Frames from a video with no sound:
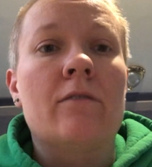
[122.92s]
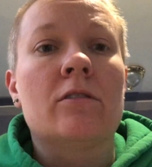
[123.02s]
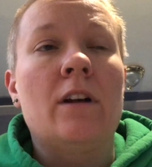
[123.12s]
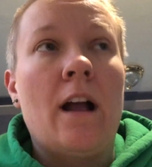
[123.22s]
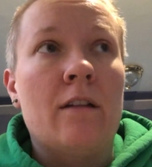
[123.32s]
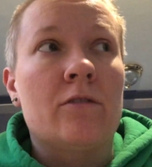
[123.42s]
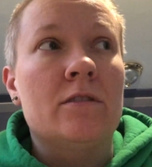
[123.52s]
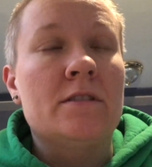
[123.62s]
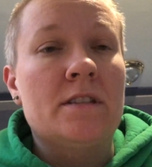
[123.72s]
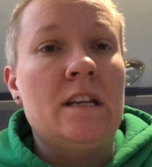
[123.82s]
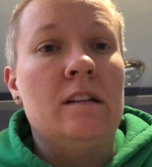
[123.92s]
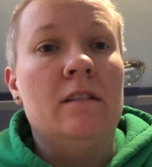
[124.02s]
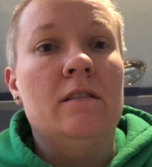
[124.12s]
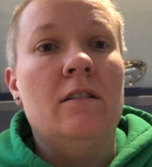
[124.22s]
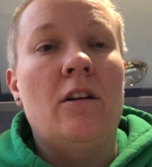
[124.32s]
ever, ever
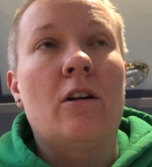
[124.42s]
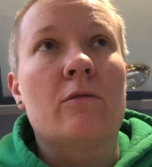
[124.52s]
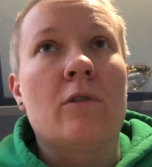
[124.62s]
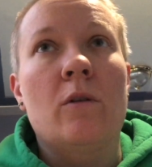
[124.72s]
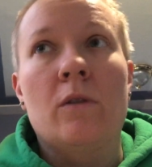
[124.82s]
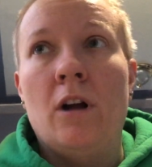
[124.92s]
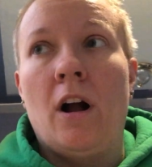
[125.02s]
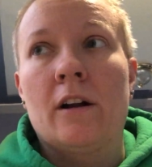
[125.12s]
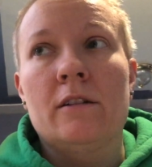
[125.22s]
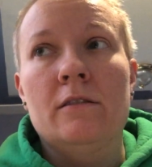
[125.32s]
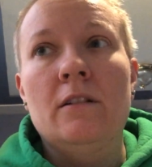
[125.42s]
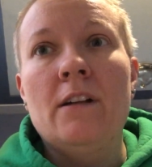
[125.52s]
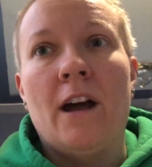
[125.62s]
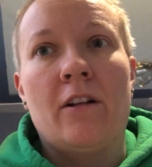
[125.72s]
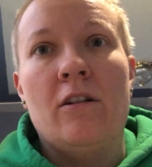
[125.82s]
seen a rogue cart
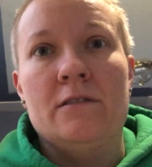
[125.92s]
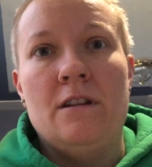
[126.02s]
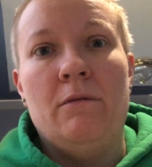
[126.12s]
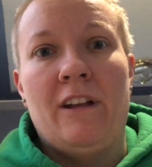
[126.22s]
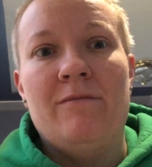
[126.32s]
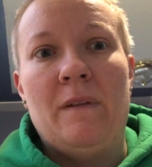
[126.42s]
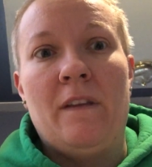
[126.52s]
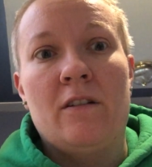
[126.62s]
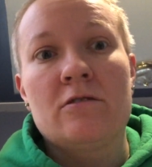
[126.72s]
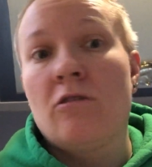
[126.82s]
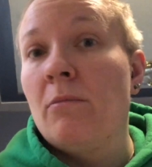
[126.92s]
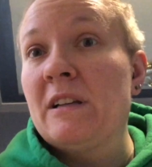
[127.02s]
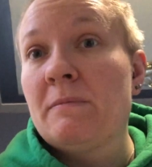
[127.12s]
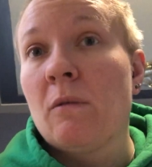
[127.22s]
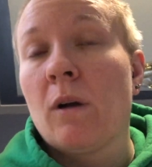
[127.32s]
at Aldi when I've been there, so it
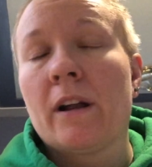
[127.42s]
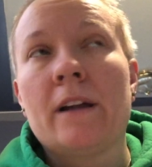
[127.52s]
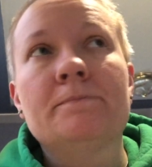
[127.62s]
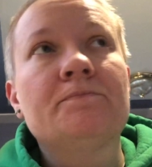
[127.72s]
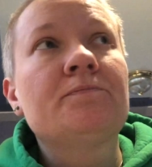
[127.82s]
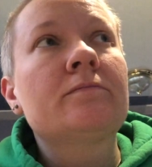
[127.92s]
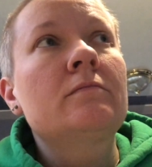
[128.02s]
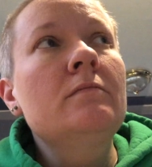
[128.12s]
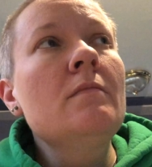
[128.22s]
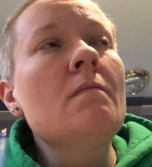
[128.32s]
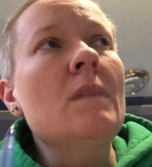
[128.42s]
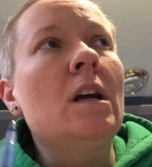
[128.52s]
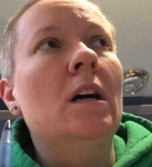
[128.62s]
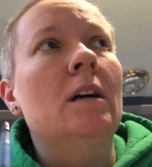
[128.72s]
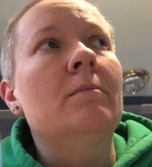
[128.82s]
must be working.
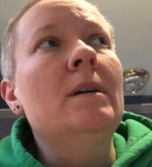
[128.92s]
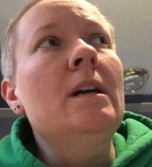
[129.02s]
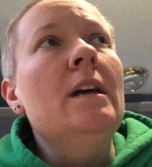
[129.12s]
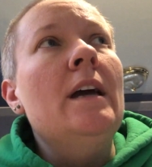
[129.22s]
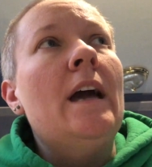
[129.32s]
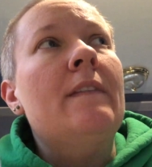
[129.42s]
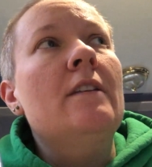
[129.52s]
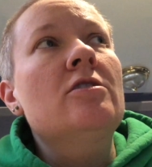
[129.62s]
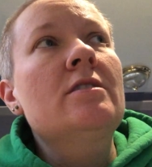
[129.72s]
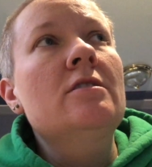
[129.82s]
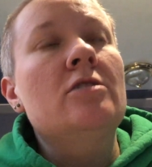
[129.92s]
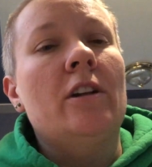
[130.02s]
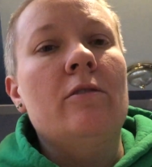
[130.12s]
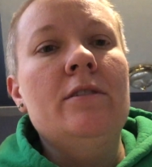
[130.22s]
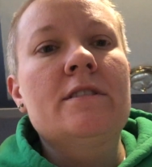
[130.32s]
And then just in
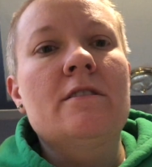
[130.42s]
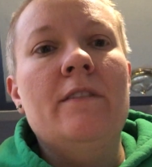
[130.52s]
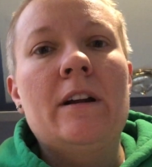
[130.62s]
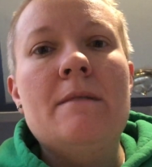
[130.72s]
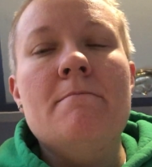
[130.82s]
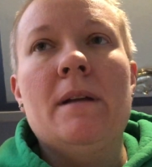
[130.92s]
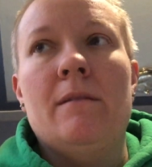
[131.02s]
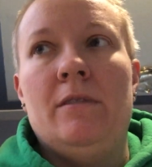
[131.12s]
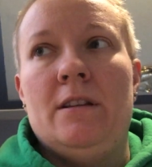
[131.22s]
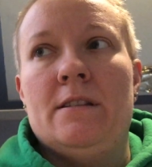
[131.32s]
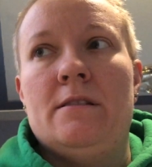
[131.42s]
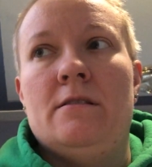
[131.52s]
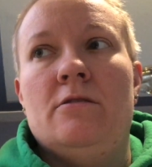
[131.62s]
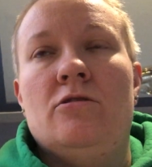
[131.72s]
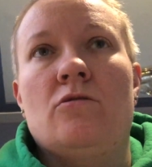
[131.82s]
general, it's a very
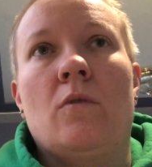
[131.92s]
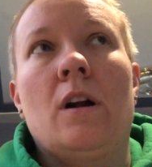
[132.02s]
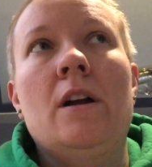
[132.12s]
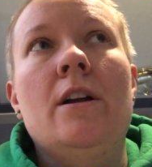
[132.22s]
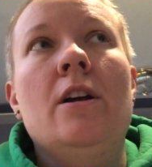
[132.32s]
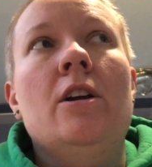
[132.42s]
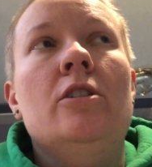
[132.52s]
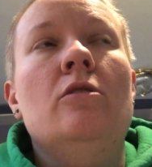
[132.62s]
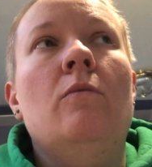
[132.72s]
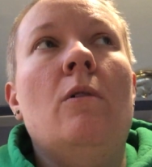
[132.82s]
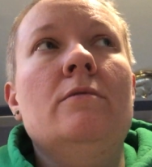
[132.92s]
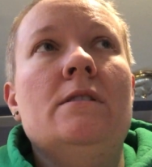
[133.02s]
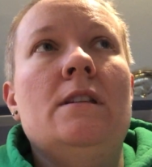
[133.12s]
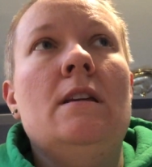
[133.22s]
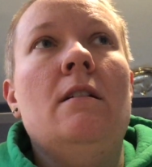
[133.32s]
minimalist store. You won't
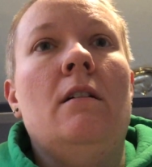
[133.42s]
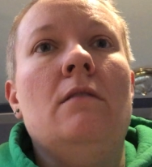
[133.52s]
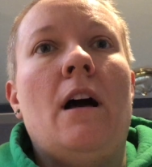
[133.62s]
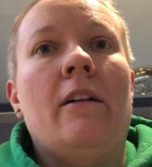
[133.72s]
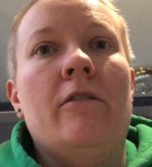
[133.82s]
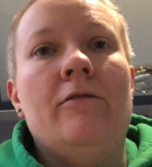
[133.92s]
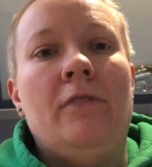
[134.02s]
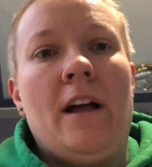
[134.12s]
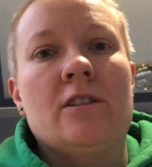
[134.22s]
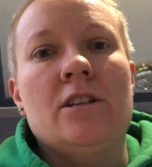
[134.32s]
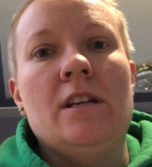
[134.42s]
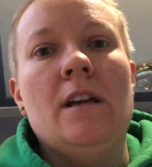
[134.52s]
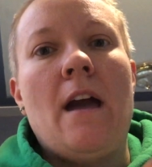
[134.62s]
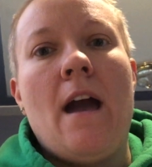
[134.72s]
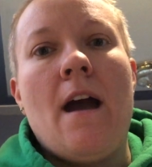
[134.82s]
see a lot of
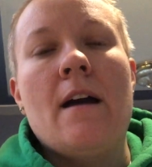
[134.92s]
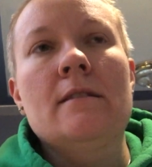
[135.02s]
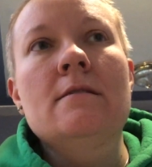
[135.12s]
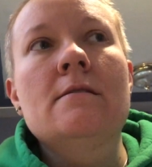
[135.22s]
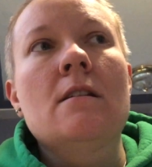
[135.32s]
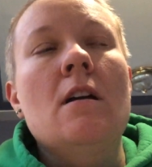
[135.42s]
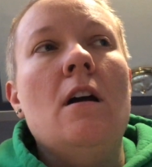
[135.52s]
flashy ads,